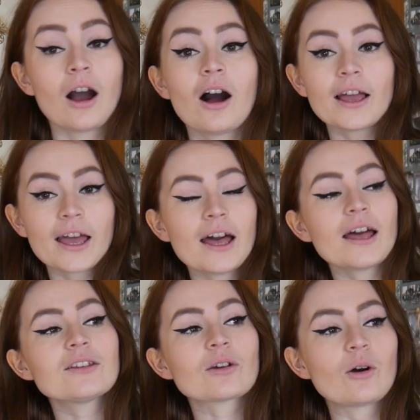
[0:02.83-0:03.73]

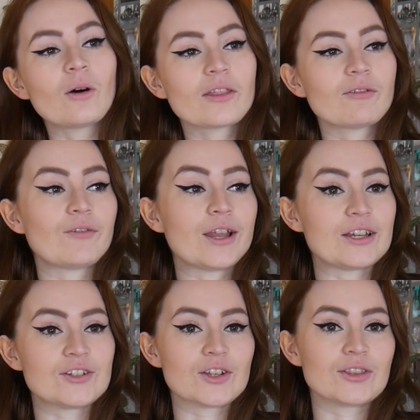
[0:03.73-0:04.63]
I had quite a
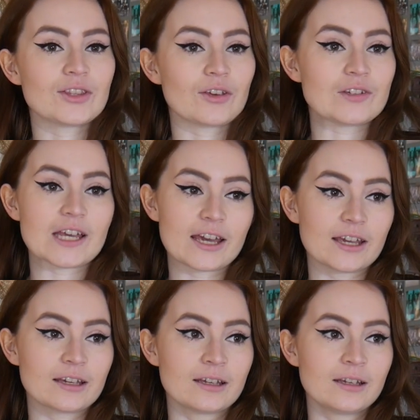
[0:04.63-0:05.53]
revelation the other day.